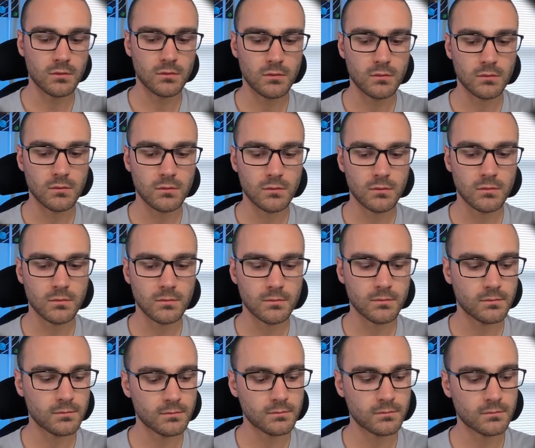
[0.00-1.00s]

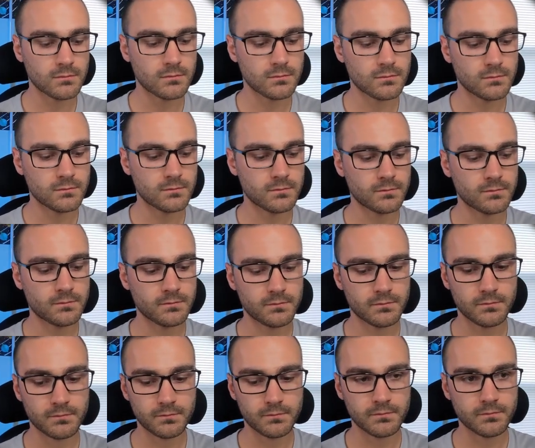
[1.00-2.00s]

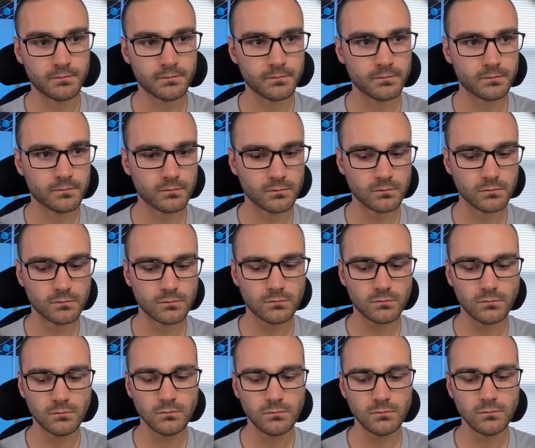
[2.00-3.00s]

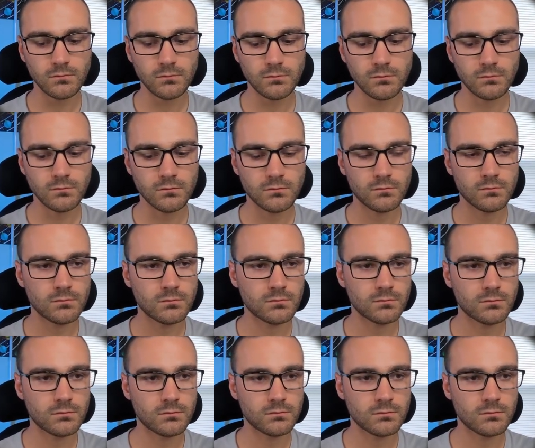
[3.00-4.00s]

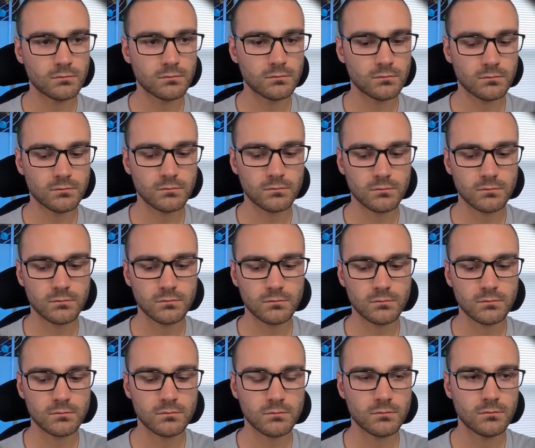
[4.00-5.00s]

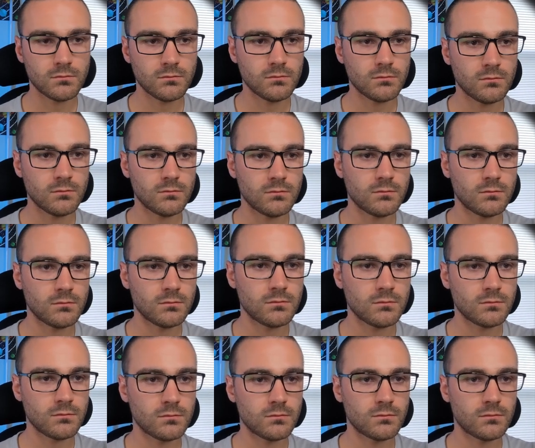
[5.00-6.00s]

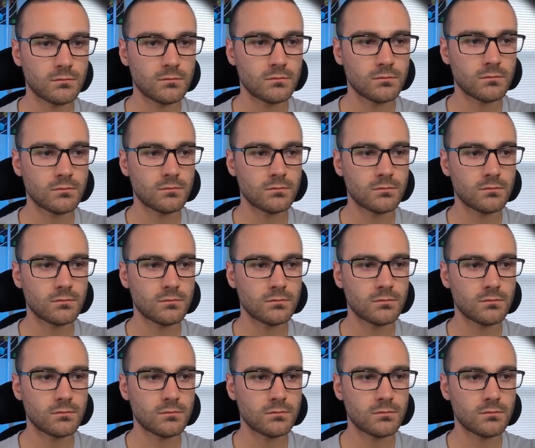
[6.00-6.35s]
No one is speaking in this clip.